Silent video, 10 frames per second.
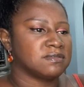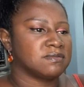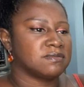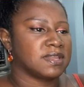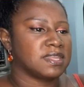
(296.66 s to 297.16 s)

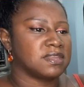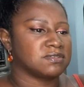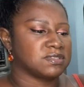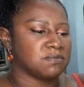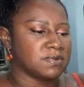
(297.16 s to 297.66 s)
right here
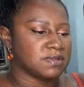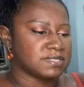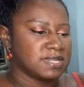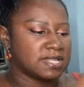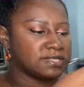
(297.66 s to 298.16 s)
somewhere. It
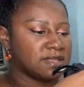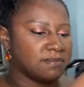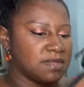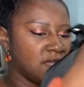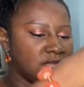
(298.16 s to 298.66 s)
snaps
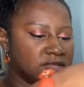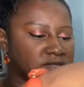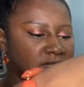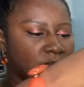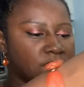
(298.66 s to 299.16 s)
up.
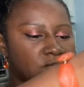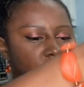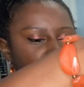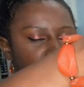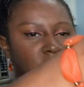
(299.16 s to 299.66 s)
So that way you
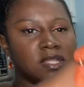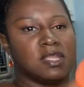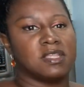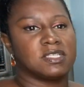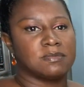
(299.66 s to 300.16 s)
can make it
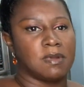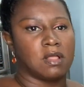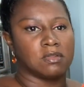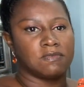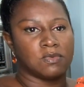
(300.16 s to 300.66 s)

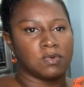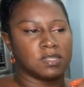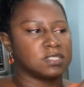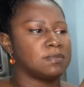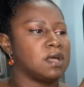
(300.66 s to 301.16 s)
smaller if you want
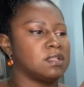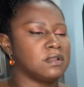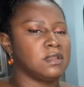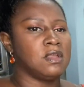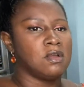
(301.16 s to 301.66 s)
it
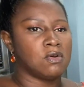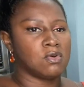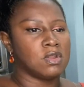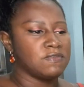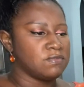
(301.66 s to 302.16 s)
smaller,
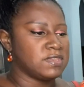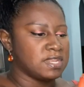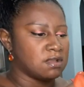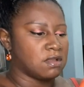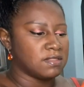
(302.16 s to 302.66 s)
or if you
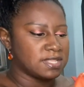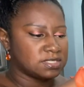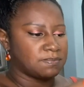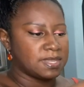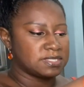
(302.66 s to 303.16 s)
need all that
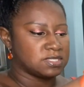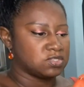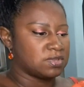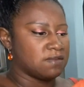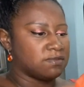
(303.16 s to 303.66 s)
space because
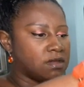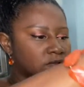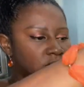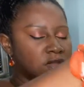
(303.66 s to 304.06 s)
you have long